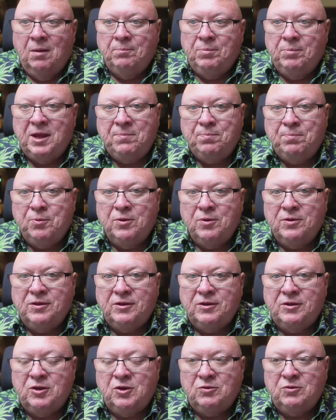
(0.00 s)
People in
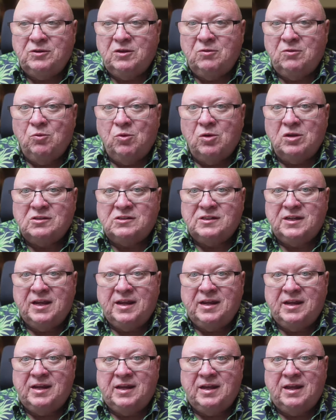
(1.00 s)
the union, once
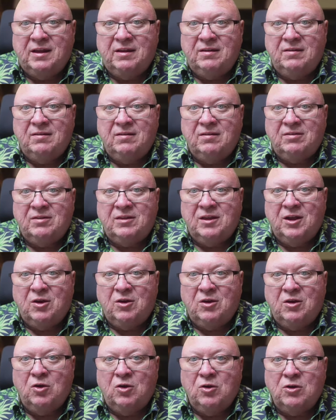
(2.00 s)
they get
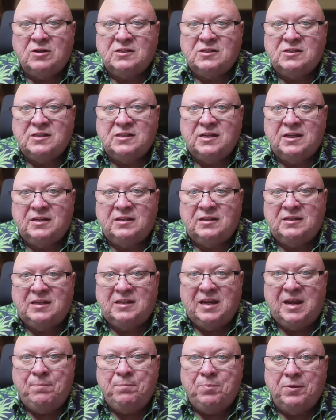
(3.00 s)
their hooks in
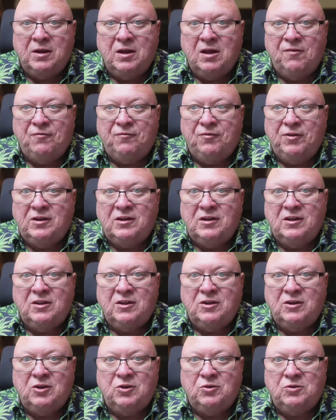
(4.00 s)
deep enough into
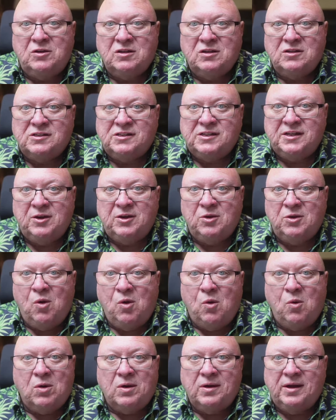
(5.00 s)
the union
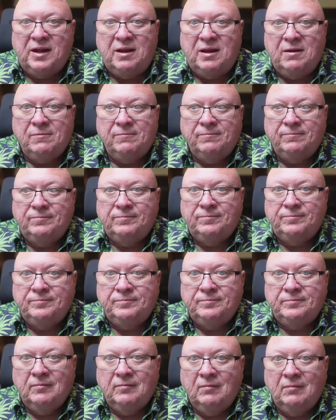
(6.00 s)
seniority,
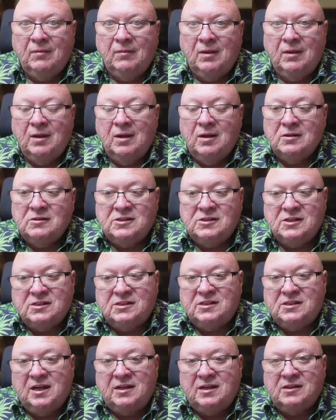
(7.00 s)

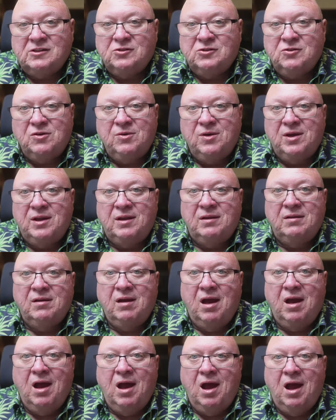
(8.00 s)
just say, screw it,
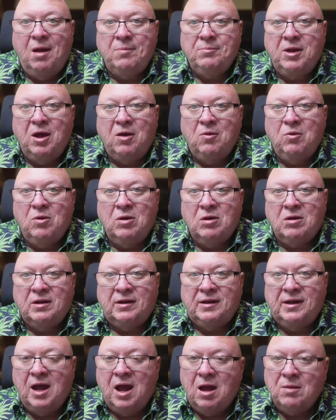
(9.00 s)
I'm not
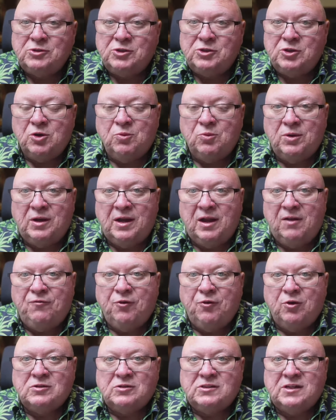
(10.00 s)
working. Now, I'm sure when they
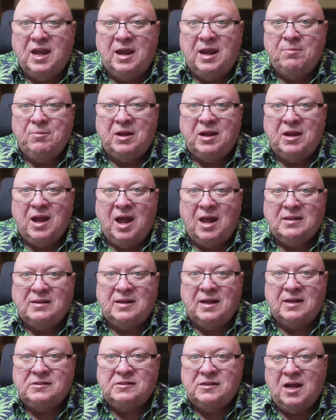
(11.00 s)
first came and got
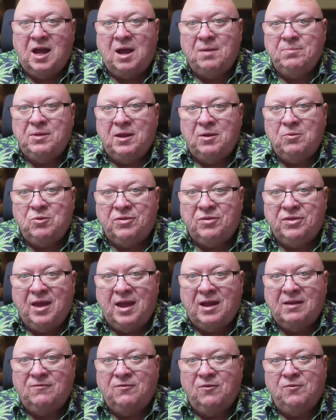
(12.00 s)
that job, they were
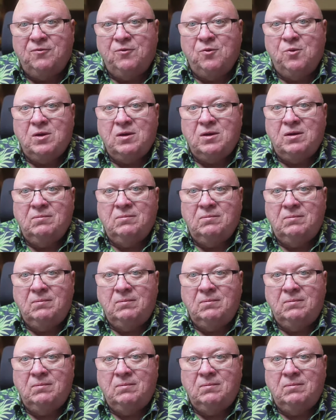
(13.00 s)
thankful for it.